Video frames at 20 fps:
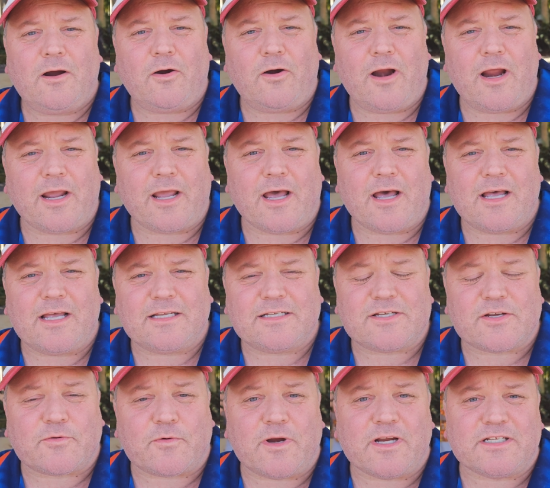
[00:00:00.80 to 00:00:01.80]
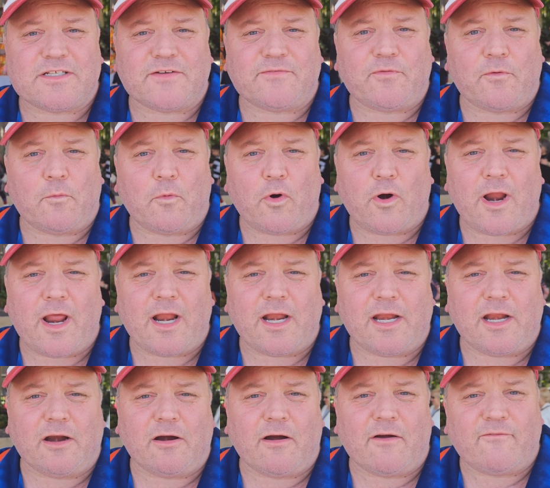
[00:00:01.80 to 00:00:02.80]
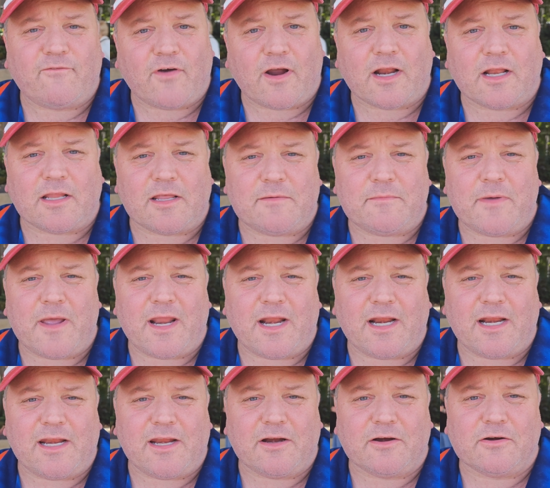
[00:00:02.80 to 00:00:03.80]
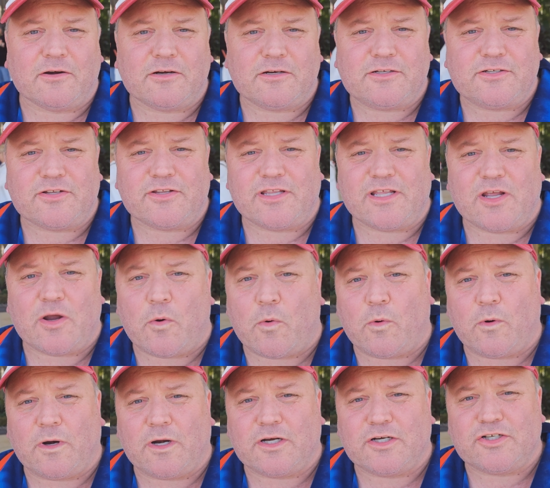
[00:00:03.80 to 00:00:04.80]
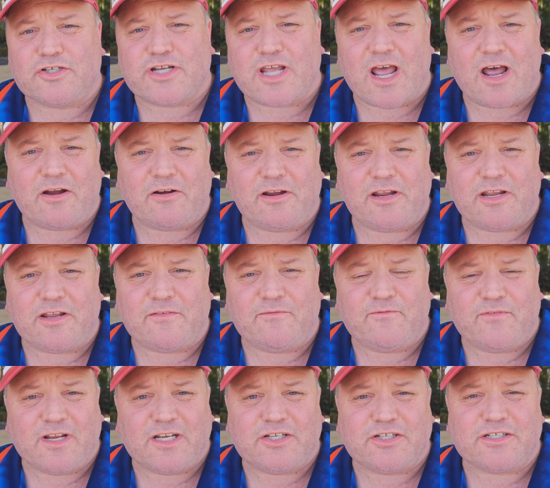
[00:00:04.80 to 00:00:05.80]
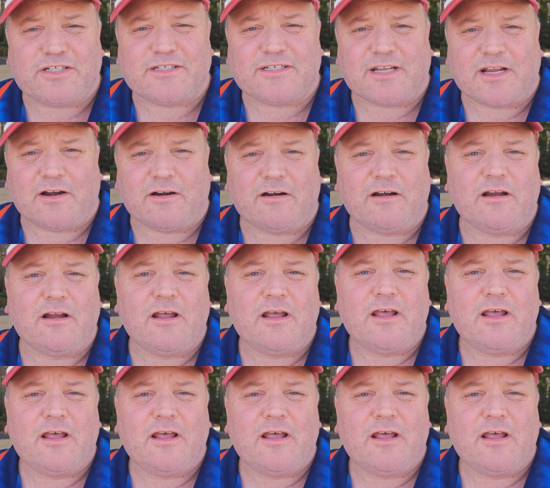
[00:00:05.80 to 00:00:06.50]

Alright guys, crazy for more night here. I finally made it here to the Orange County Convention Center.